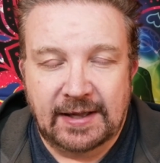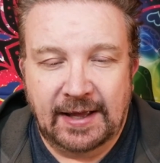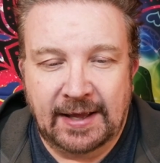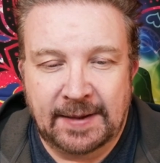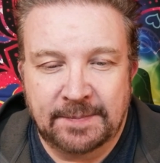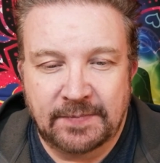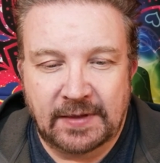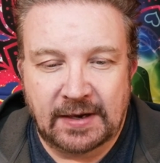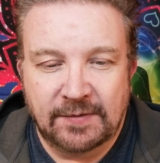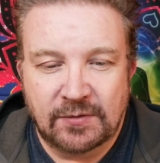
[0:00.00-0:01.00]

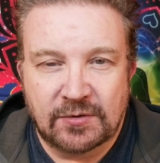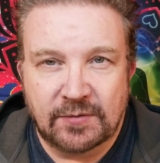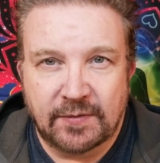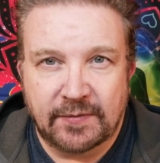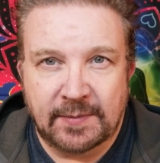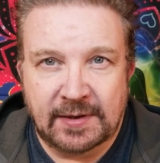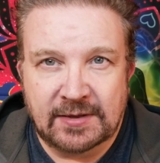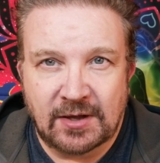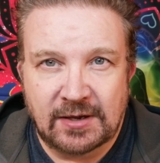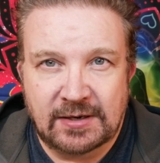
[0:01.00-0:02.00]
and if you suffer from
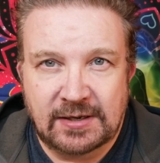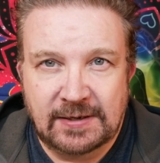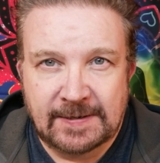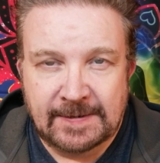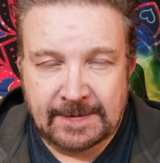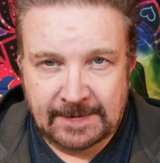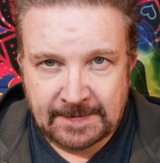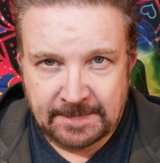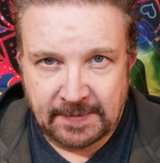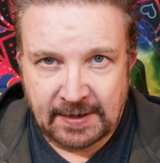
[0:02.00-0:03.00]
anxiety
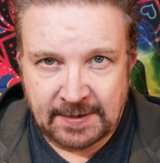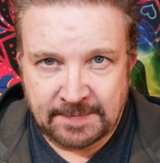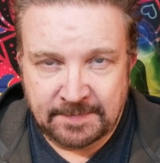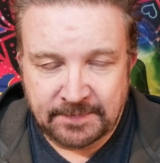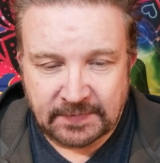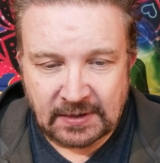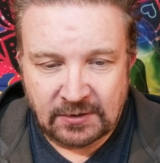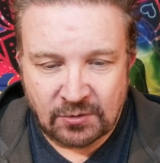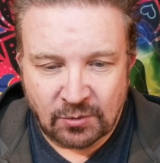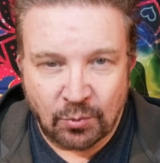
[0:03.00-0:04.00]
and
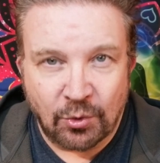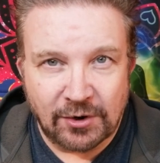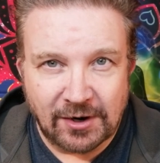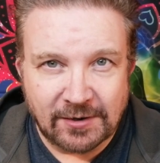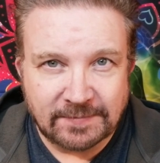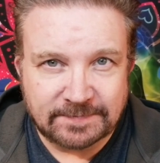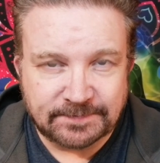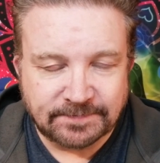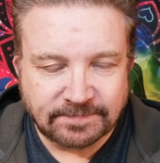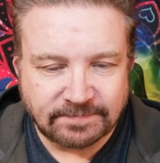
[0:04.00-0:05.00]
you're a worrier,
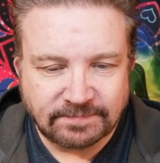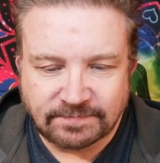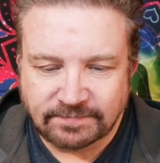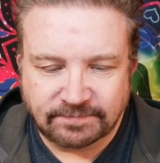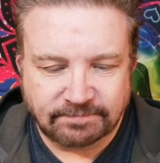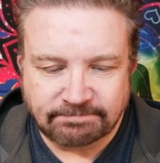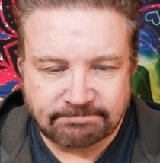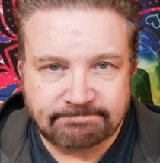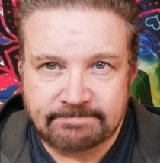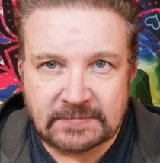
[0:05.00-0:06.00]

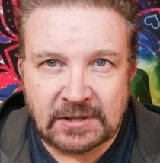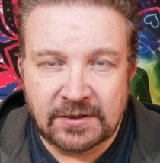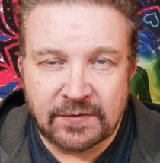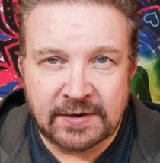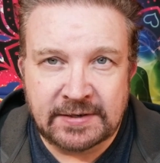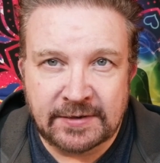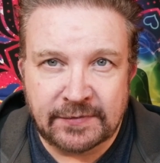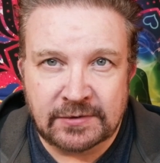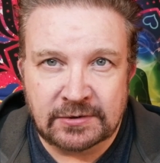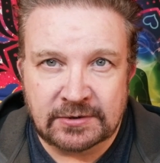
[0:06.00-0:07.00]
it's very
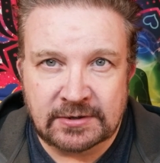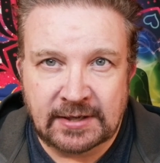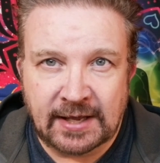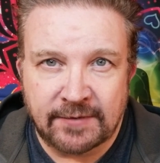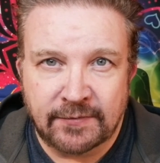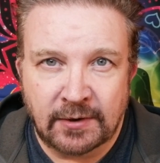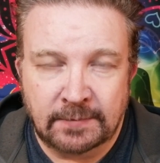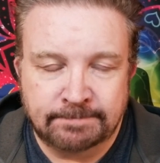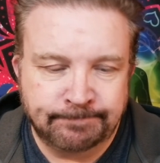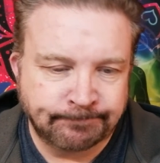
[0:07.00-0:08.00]
difficult to get
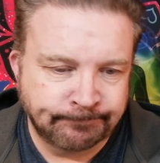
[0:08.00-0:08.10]
from